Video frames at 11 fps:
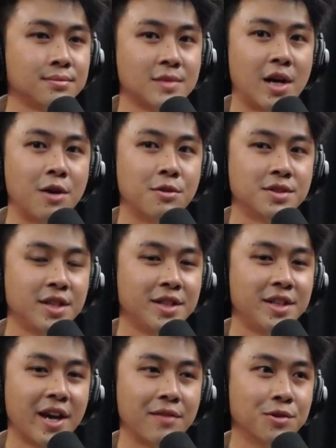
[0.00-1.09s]
I would say
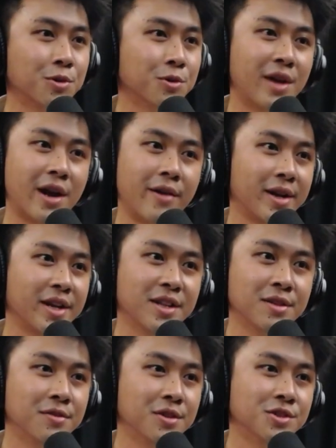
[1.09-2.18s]
they have to go direct,
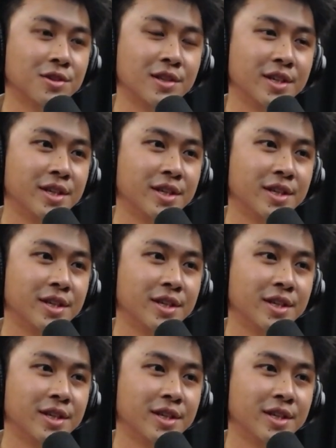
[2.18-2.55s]
individually,